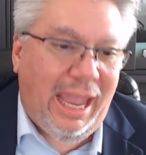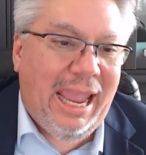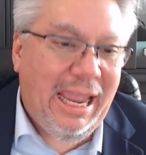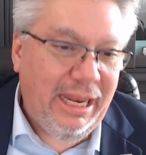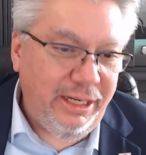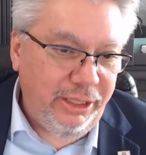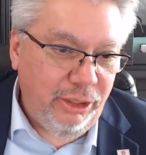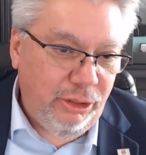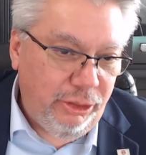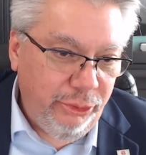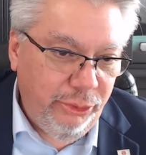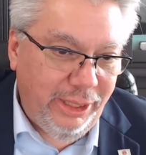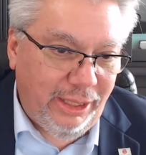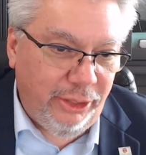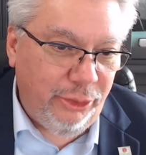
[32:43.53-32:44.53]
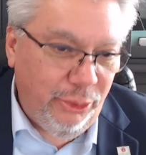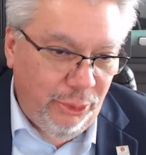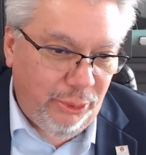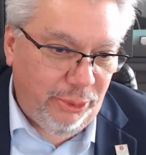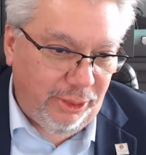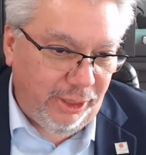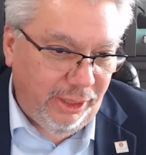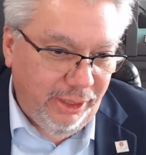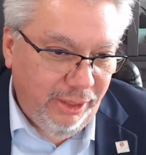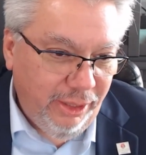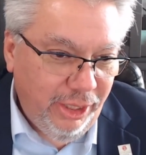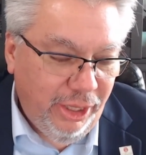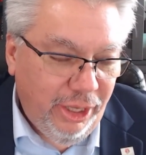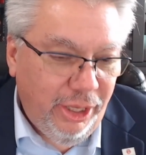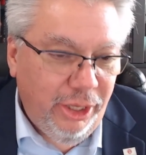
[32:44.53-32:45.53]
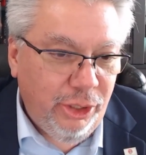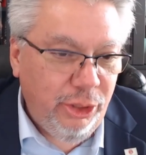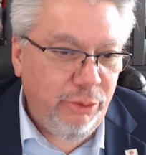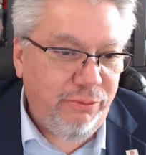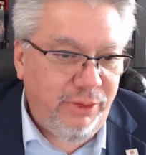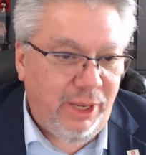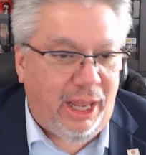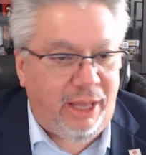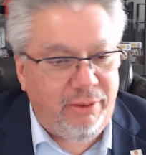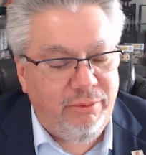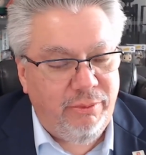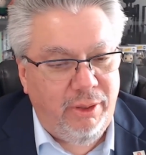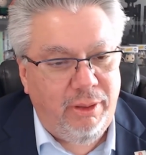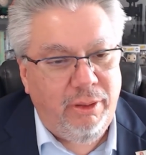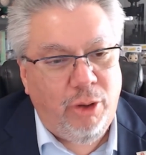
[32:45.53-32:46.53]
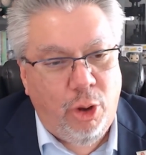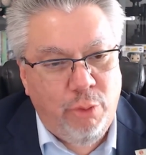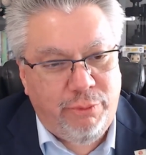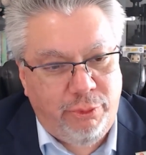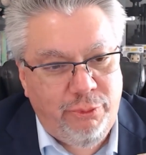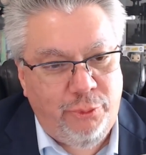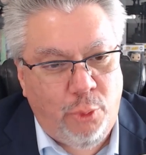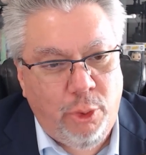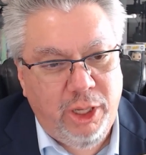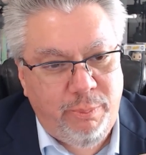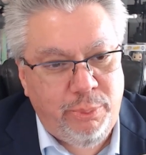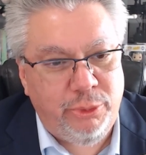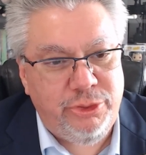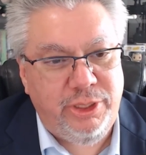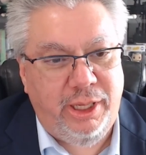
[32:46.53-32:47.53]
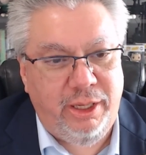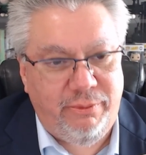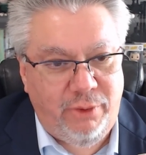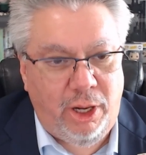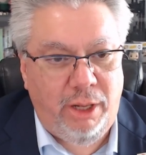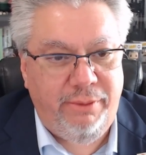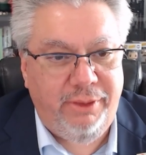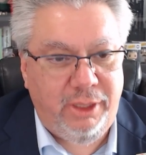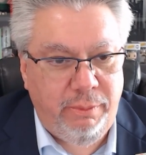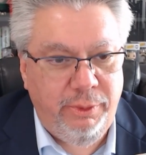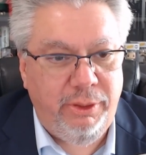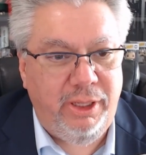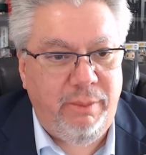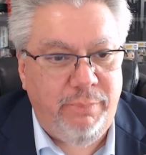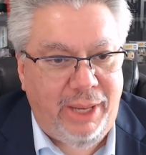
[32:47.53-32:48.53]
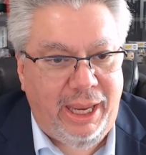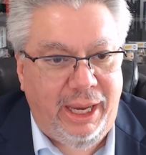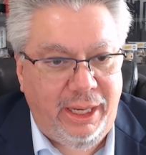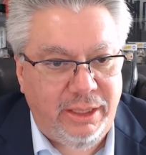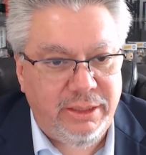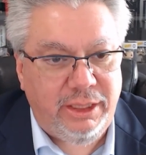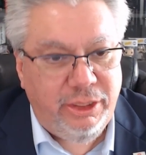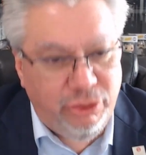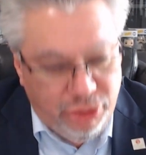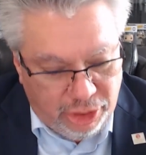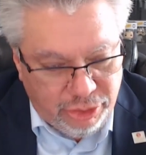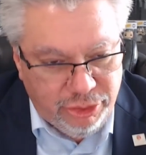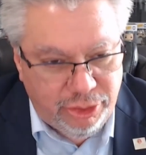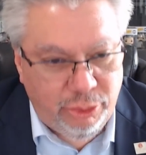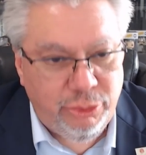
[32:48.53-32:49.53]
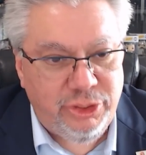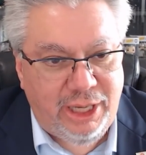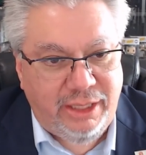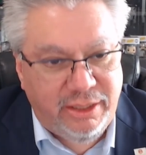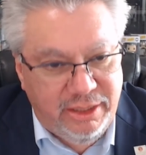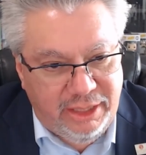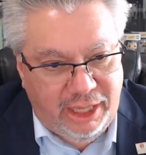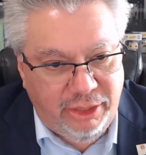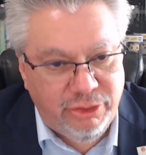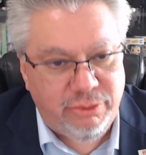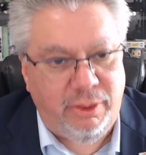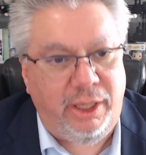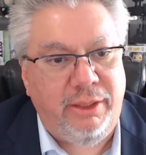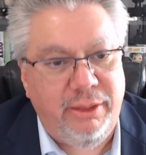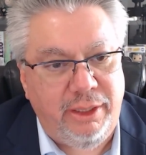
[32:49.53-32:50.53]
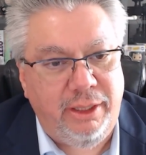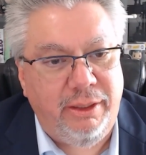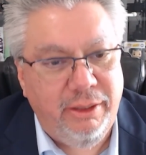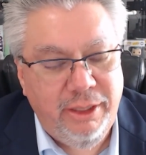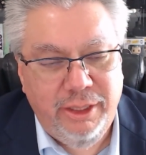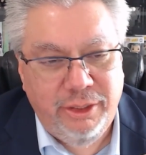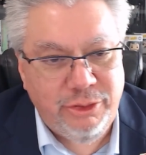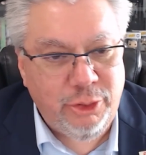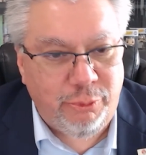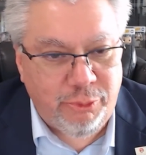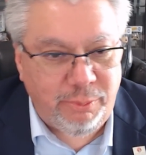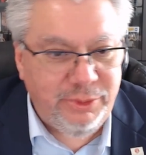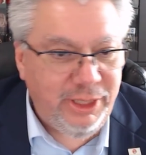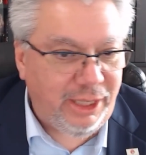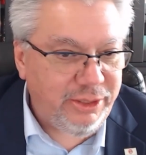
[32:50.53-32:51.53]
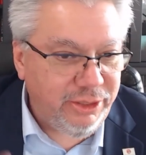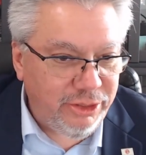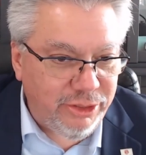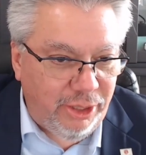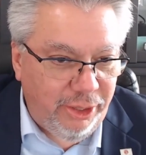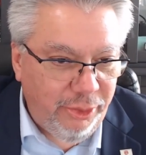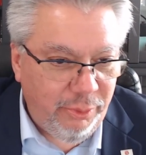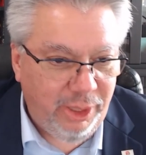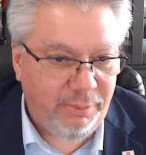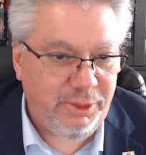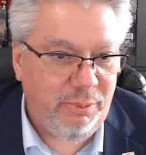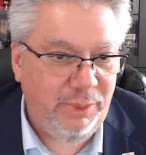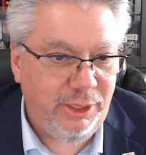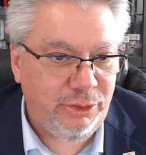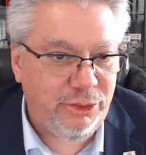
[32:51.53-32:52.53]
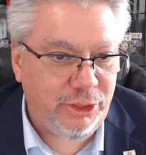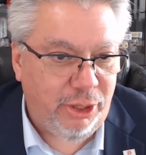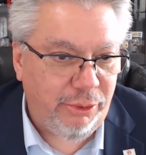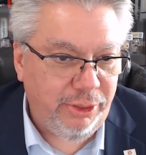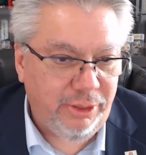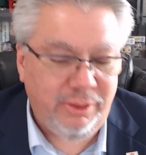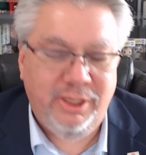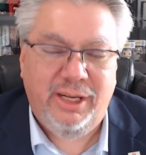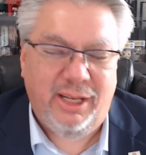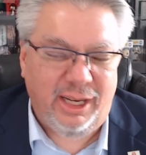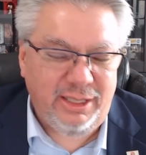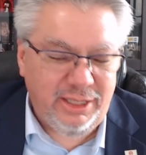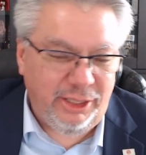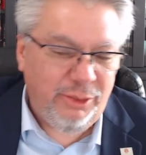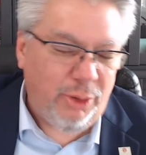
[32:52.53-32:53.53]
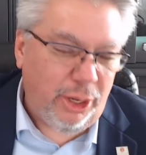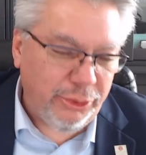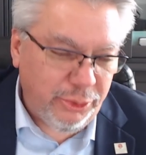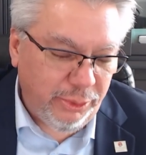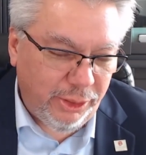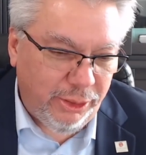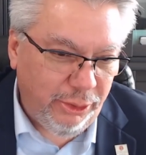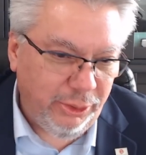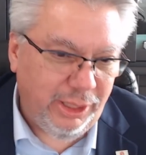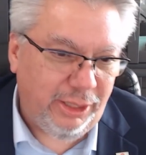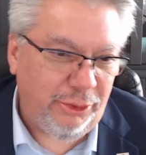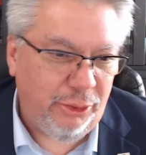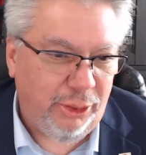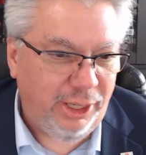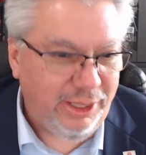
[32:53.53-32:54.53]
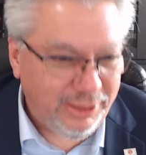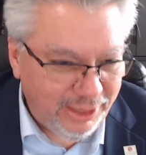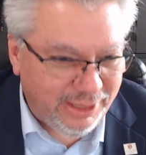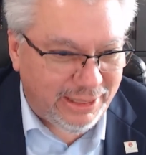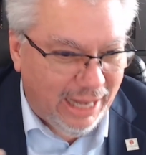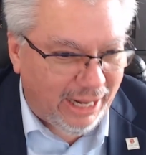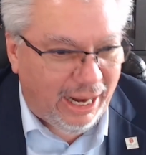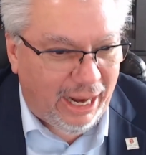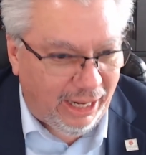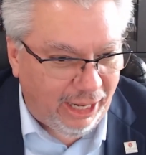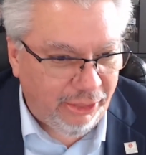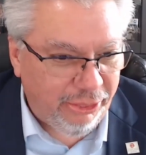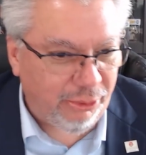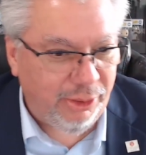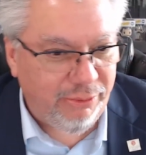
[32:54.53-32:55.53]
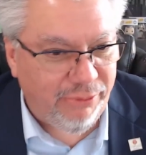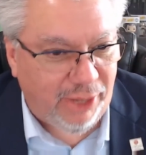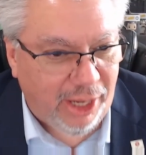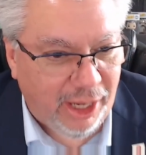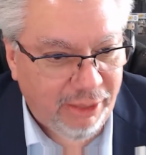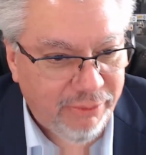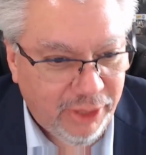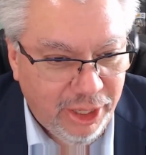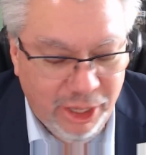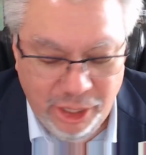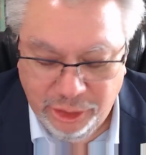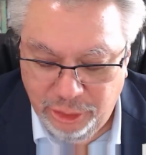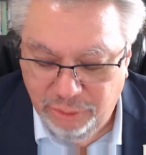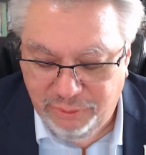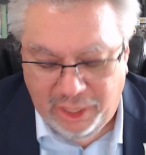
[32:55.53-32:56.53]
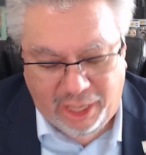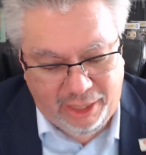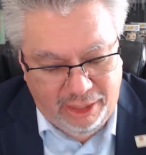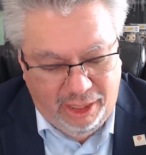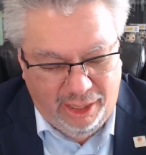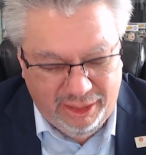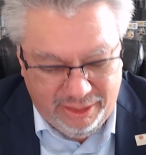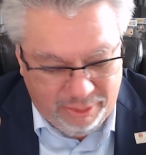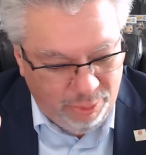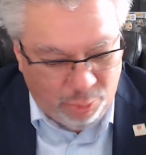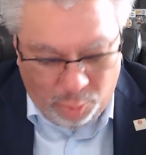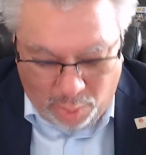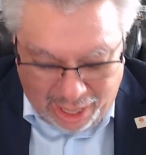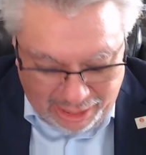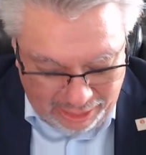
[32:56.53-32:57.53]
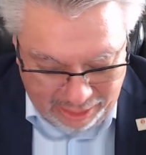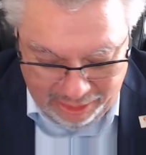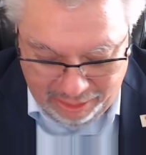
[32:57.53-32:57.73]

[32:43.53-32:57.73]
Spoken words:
and include Illinois, you've got over 40% of all the community banks in just those 8 states right there. So from Texas all the way up to Minnesota, like I said, you also include Illinois because it's not on I-35. You've got right